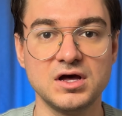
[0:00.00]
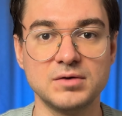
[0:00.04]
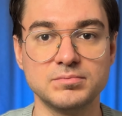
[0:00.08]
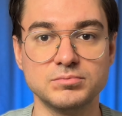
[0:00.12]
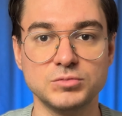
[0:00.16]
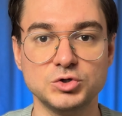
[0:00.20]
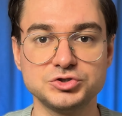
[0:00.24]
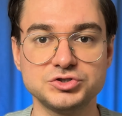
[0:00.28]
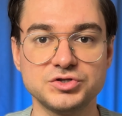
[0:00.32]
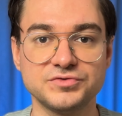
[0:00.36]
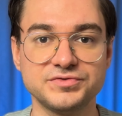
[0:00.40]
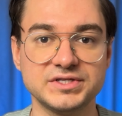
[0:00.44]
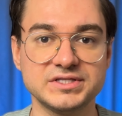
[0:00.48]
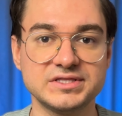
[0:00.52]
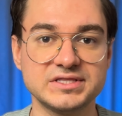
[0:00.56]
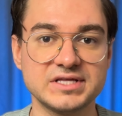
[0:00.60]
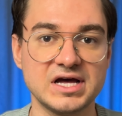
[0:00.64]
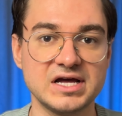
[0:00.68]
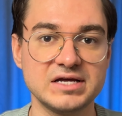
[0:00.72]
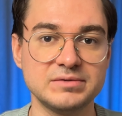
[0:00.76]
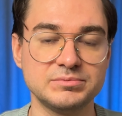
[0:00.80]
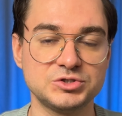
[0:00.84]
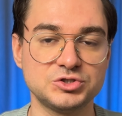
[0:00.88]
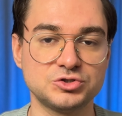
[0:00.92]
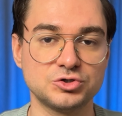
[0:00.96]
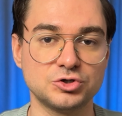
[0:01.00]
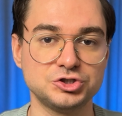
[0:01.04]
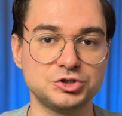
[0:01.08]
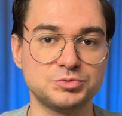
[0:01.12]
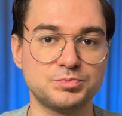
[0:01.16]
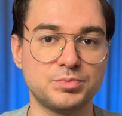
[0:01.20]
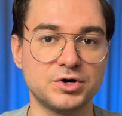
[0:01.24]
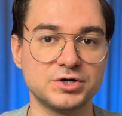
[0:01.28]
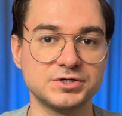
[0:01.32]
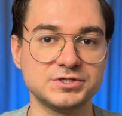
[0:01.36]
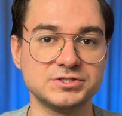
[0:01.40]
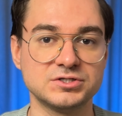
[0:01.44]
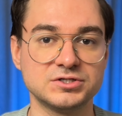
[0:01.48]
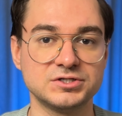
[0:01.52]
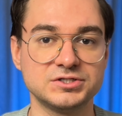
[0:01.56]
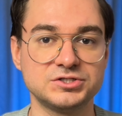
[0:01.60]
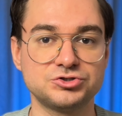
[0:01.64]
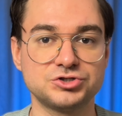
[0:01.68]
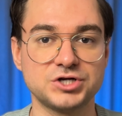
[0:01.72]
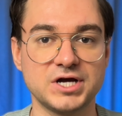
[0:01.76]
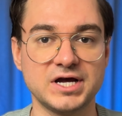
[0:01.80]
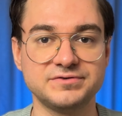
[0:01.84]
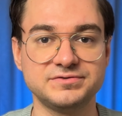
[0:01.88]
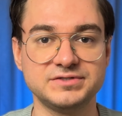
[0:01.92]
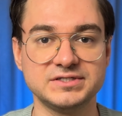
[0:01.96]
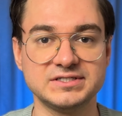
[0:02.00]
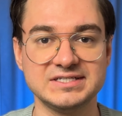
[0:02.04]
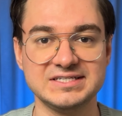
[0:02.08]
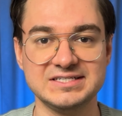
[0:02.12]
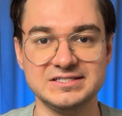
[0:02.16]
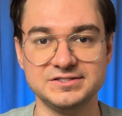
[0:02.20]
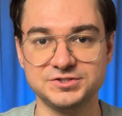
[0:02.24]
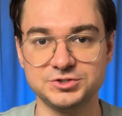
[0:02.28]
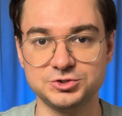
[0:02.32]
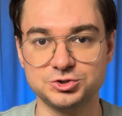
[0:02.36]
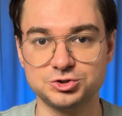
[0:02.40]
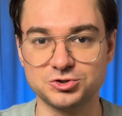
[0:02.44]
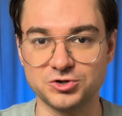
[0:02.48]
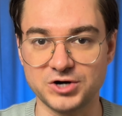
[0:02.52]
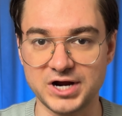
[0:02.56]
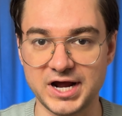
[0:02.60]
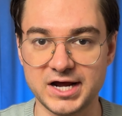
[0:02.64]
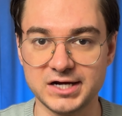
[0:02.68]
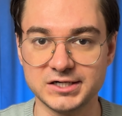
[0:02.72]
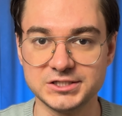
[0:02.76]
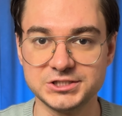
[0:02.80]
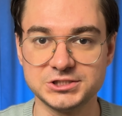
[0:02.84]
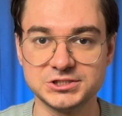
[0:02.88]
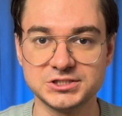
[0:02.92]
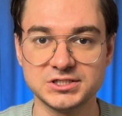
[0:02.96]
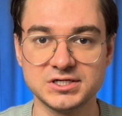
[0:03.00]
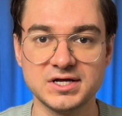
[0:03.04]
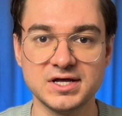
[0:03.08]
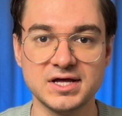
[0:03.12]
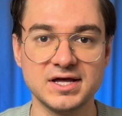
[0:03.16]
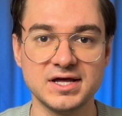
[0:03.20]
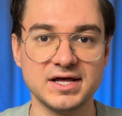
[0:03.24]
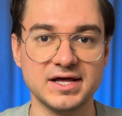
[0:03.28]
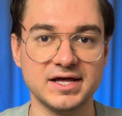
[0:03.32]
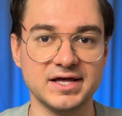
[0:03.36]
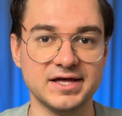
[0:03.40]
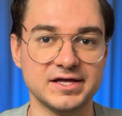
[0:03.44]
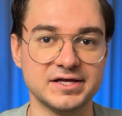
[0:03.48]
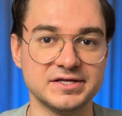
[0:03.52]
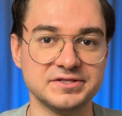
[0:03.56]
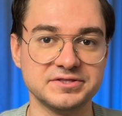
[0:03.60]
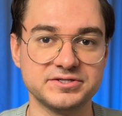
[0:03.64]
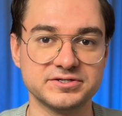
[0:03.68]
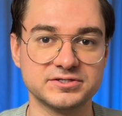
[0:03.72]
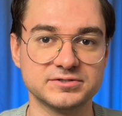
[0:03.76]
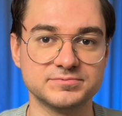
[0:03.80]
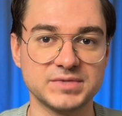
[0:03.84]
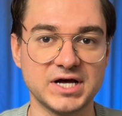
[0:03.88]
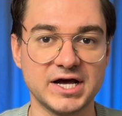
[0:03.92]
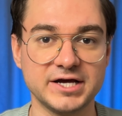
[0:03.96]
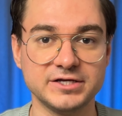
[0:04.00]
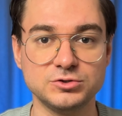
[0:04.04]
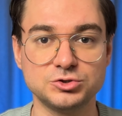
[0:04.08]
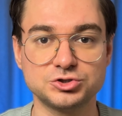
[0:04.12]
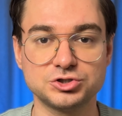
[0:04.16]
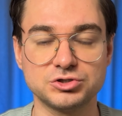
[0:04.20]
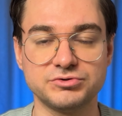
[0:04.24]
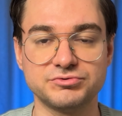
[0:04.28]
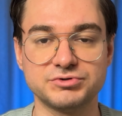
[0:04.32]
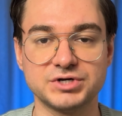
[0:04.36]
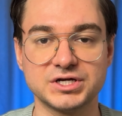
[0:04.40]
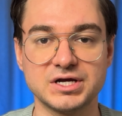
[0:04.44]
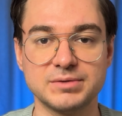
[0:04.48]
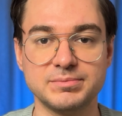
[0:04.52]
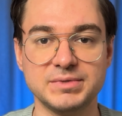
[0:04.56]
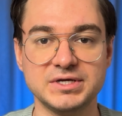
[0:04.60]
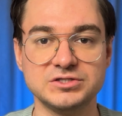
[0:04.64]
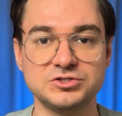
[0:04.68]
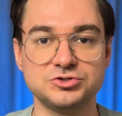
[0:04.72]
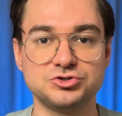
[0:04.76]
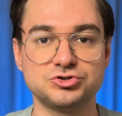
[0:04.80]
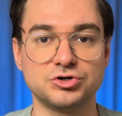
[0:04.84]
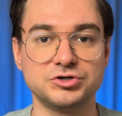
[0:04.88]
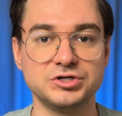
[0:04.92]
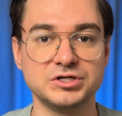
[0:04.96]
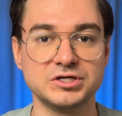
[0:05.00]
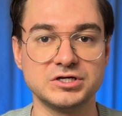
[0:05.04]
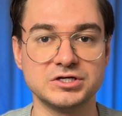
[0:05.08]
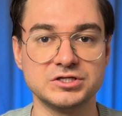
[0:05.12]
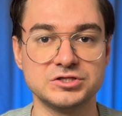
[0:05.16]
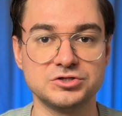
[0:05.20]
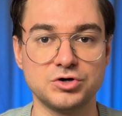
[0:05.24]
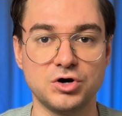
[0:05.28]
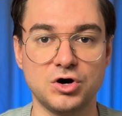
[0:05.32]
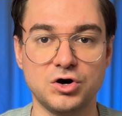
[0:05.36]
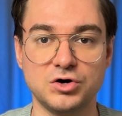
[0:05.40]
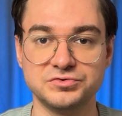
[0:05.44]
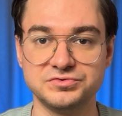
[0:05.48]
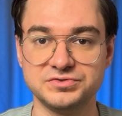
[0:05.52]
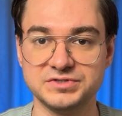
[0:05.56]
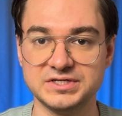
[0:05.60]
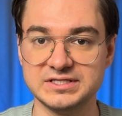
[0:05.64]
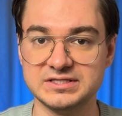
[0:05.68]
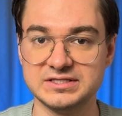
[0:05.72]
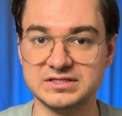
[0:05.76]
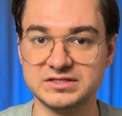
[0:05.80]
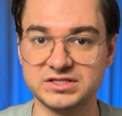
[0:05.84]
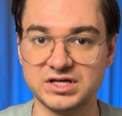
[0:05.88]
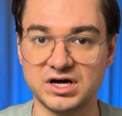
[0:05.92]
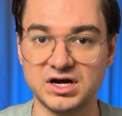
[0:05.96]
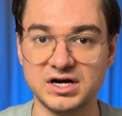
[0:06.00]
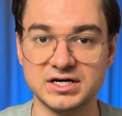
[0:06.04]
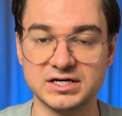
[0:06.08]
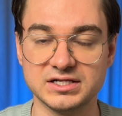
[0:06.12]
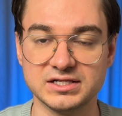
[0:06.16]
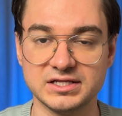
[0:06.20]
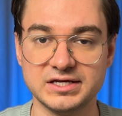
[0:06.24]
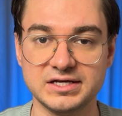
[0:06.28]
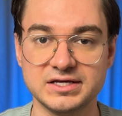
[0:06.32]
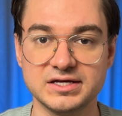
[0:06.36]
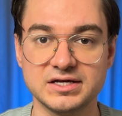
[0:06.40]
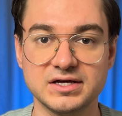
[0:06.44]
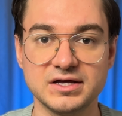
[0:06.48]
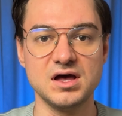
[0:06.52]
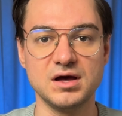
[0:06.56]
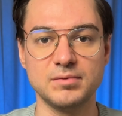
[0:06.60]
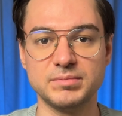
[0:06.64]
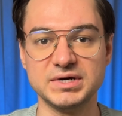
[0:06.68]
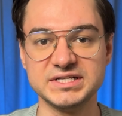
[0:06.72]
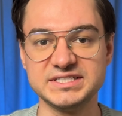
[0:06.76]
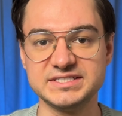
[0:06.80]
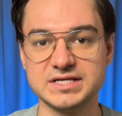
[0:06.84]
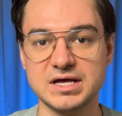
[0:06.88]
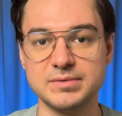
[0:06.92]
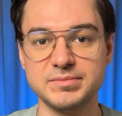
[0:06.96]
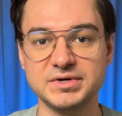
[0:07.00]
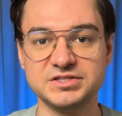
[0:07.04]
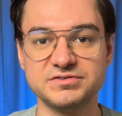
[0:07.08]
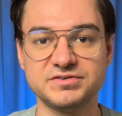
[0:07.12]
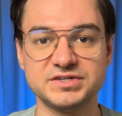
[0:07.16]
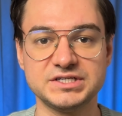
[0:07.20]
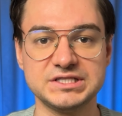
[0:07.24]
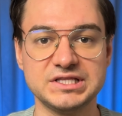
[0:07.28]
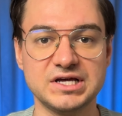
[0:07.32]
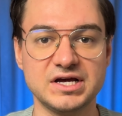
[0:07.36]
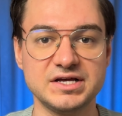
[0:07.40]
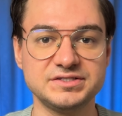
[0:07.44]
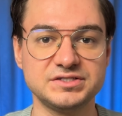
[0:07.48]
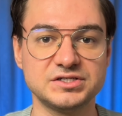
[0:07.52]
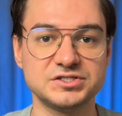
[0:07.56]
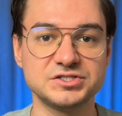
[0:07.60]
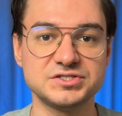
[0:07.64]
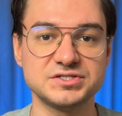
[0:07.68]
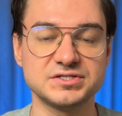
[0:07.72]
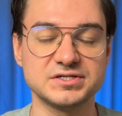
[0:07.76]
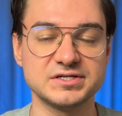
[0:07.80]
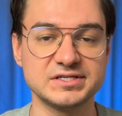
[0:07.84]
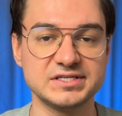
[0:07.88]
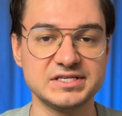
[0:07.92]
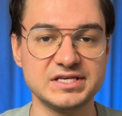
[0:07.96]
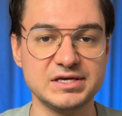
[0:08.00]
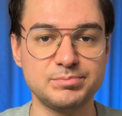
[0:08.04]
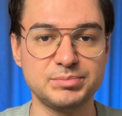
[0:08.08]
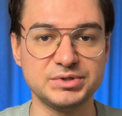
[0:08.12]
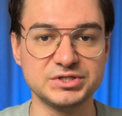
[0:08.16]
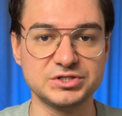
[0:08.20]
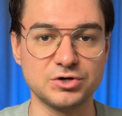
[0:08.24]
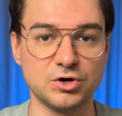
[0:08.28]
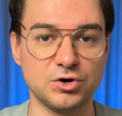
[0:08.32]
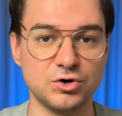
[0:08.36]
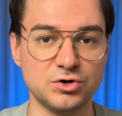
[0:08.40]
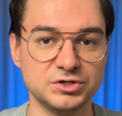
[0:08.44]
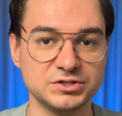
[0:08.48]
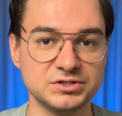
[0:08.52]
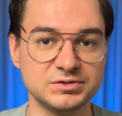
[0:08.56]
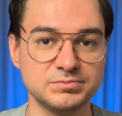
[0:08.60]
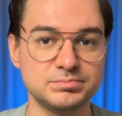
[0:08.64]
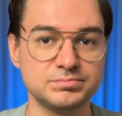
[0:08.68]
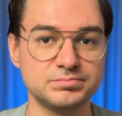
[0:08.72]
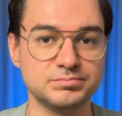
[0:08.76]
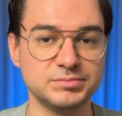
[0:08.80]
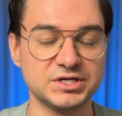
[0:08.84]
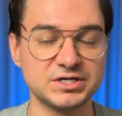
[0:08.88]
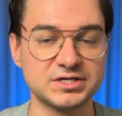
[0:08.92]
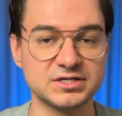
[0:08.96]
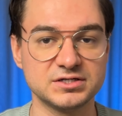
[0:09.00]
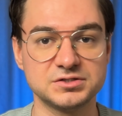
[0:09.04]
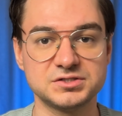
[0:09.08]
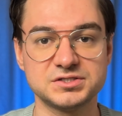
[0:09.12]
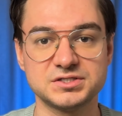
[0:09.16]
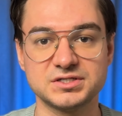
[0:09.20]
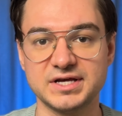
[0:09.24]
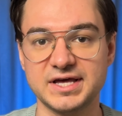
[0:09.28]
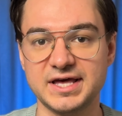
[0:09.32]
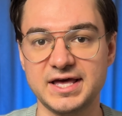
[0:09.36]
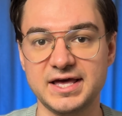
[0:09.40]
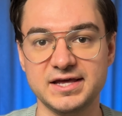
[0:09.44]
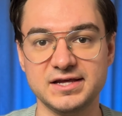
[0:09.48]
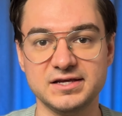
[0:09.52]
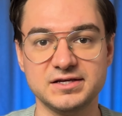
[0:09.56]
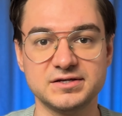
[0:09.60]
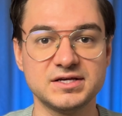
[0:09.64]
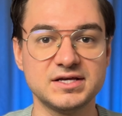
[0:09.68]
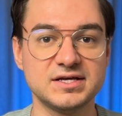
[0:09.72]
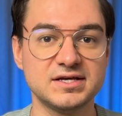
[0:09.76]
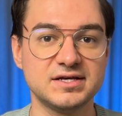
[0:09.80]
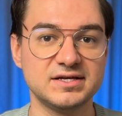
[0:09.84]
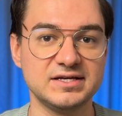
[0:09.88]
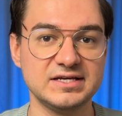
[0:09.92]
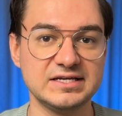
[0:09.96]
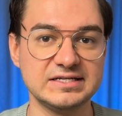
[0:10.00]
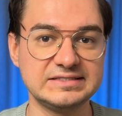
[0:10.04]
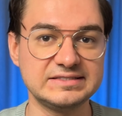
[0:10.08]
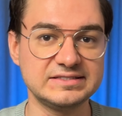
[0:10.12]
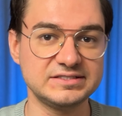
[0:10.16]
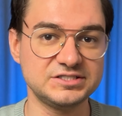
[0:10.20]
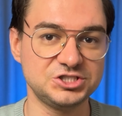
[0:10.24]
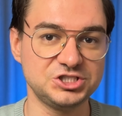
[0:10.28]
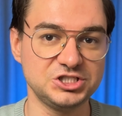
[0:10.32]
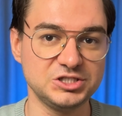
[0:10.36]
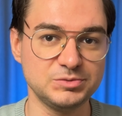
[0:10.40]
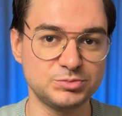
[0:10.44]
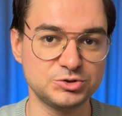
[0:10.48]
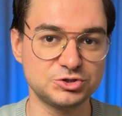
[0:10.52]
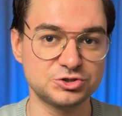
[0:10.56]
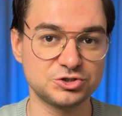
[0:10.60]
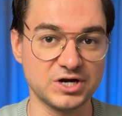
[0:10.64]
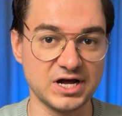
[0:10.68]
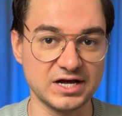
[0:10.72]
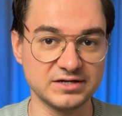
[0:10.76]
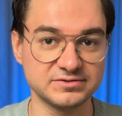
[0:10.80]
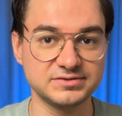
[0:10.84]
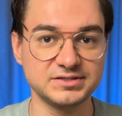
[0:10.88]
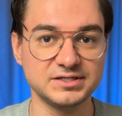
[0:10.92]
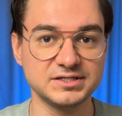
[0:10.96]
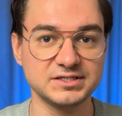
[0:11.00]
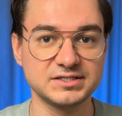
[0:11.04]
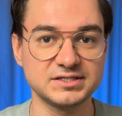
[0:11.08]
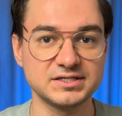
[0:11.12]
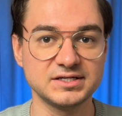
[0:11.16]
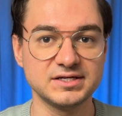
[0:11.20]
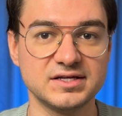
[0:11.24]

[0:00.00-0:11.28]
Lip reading: Most of the time, search partner traffic is trash, and I usually recommend turning it off entirely, but some advertisers keep it on because, hey, it's cheap traffic.